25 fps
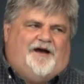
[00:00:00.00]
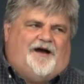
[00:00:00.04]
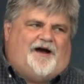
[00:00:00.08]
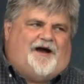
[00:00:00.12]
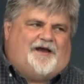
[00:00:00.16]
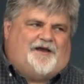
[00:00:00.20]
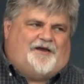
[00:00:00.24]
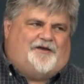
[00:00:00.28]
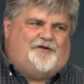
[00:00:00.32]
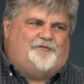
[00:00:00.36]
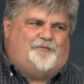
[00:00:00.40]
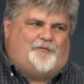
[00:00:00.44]

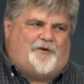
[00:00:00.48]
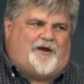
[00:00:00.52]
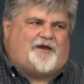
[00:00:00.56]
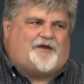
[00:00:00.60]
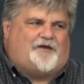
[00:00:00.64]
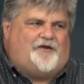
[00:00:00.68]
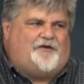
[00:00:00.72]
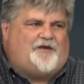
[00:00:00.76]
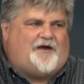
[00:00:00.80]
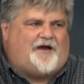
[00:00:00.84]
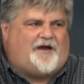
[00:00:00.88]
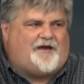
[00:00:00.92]
I could
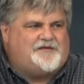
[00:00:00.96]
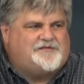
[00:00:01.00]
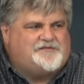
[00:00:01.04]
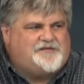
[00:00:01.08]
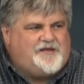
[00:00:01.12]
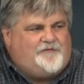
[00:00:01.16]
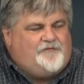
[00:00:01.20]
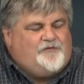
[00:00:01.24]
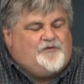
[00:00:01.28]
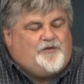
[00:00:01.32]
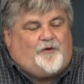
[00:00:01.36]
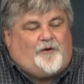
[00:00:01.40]
recognize,
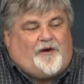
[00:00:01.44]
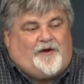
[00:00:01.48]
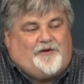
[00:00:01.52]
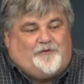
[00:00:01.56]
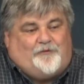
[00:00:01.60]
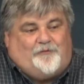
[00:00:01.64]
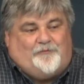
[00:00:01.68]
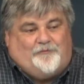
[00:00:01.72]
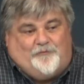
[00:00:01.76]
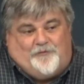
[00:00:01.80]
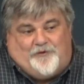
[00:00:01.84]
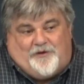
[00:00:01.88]
even though I
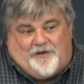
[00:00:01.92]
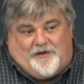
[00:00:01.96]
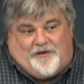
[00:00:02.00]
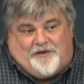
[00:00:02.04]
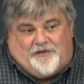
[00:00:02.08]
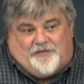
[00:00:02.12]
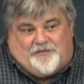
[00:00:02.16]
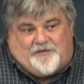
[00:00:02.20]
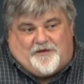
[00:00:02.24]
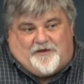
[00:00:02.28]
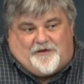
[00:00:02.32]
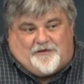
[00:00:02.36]
don't really
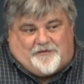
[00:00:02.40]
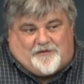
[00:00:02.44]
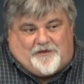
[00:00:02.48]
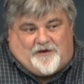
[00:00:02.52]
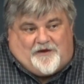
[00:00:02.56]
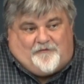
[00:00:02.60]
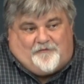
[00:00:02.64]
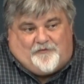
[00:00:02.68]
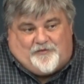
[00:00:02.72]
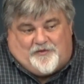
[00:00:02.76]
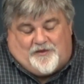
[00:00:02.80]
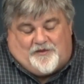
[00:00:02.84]
think that
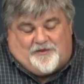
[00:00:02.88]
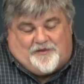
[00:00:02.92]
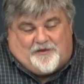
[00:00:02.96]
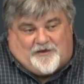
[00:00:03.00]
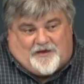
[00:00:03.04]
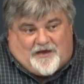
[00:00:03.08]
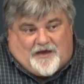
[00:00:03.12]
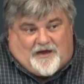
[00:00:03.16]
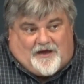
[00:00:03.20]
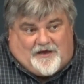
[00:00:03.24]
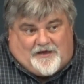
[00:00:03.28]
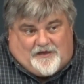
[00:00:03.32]
everything the
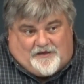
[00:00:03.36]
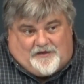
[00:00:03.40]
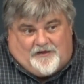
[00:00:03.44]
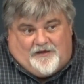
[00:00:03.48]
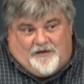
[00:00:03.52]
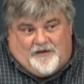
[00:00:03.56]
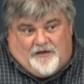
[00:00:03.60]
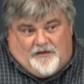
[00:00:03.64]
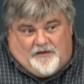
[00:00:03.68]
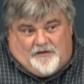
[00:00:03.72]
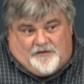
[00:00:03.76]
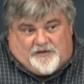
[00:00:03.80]
guy
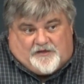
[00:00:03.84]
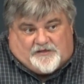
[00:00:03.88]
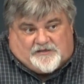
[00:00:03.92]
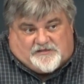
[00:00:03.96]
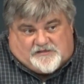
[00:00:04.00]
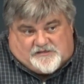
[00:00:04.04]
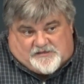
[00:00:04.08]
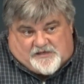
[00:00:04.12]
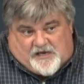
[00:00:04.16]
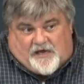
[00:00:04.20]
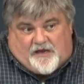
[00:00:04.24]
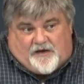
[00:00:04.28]
that
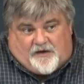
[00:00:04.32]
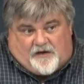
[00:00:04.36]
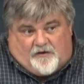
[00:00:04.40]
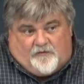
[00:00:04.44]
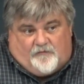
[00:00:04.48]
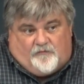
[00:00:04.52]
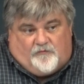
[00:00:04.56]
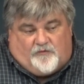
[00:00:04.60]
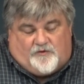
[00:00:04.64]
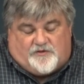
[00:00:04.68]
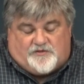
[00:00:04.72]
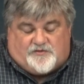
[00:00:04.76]
said
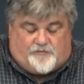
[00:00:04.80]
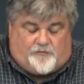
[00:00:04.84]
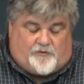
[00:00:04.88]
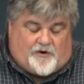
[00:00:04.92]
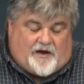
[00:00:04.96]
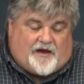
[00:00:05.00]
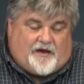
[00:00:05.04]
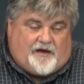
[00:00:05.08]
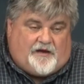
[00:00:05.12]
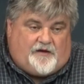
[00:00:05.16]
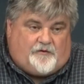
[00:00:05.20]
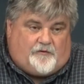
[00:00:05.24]
it was
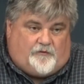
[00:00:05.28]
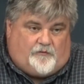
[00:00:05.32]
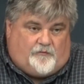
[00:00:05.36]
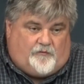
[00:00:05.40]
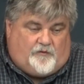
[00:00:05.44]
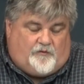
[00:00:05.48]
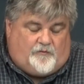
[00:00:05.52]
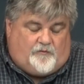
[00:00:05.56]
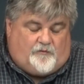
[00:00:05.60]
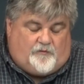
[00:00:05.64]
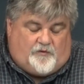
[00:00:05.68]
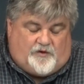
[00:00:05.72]
right
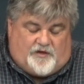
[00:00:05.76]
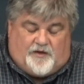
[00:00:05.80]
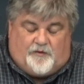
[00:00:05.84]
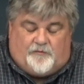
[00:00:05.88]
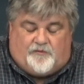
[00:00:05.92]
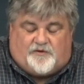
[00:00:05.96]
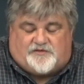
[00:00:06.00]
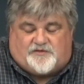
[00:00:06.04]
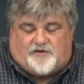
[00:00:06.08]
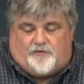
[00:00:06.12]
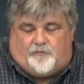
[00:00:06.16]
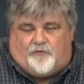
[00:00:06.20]
or he
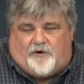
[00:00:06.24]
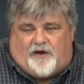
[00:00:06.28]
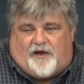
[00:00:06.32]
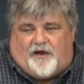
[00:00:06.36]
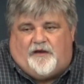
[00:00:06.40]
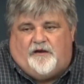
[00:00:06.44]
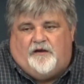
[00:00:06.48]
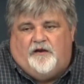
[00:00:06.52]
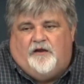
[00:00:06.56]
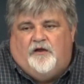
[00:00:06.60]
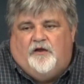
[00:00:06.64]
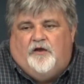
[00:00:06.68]
wasn't
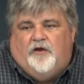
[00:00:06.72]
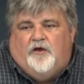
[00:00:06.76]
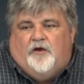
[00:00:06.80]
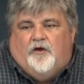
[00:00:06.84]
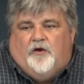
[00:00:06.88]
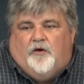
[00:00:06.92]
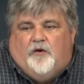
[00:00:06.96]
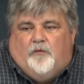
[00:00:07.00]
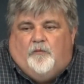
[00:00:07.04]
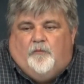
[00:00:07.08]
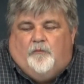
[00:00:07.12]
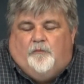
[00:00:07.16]
right,
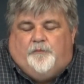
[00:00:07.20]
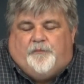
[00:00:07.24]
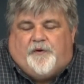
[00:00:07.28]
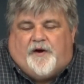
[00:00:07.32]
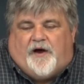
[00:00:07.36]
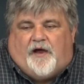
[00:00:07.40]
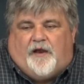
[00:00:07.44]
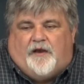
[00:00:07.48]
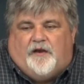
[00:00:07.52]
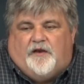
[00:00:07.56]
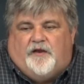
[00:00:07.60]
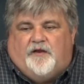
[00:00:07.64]

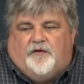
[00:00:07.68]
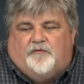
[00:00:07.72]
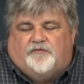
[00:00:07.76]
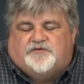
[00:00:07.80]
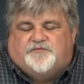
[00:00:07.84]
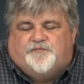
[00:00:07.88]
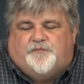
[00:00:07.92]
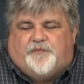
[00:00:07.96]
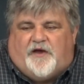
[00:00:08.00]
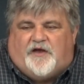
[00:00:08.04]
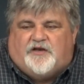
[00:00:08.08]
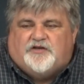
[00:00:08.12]
but it
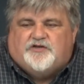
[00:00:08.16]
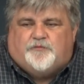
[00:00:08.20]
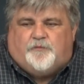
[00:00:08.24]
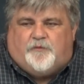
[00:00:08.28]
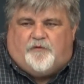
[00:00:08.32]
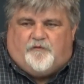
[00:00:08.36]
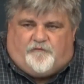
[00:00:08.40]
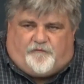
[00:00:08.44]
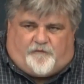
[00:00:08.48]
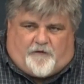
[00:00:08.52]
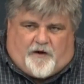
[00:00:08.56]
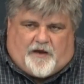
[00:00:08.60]
was
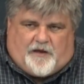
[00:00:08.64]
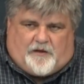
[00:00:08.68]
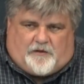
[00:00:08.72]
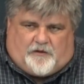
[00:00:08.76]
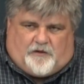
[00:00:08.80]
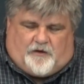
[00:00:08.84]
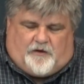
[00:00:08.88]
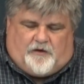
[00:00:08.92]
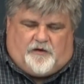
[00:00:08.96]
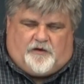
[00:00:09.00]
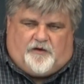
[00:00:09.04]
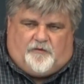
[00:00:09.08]
Benjamin
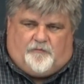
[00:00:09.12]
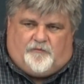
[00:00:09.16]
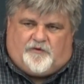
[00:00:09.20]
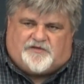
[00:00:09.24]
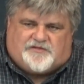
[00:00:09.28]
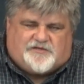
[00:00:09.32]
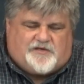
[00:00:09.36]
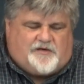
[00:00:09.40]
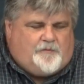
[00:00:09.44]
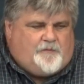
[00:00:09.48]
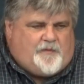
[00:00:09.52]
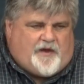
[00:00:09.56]
Franklin. He
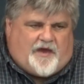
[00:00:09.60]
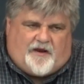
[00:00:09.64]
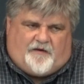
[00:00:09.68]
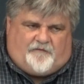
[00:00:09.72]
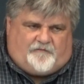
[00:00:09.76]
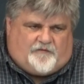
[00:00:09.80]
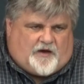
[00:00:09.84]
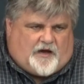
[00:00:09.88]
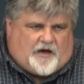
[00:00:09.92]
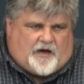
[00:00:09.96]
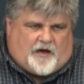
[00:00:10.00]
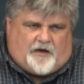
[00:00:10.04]
wasn't a man
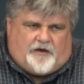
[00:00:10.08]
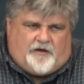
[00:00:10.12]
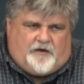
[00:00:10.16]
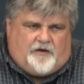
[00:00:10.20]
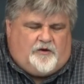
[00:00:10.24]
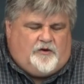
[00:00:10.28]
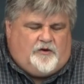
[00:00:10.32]
of God.